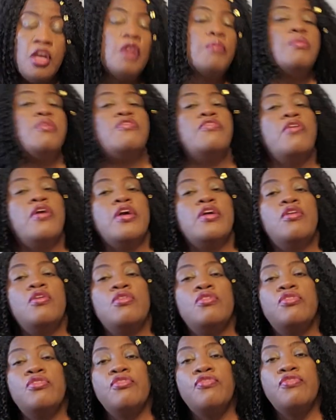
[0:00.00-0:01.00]
before I go
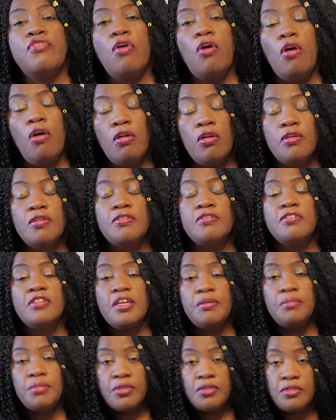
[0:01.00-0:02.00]
to fall
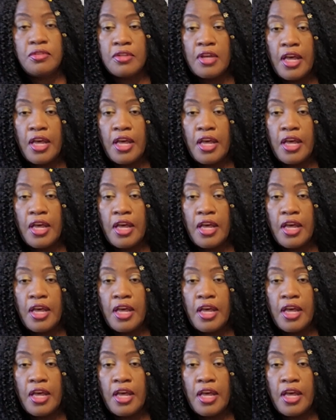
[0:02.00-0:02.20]
semester,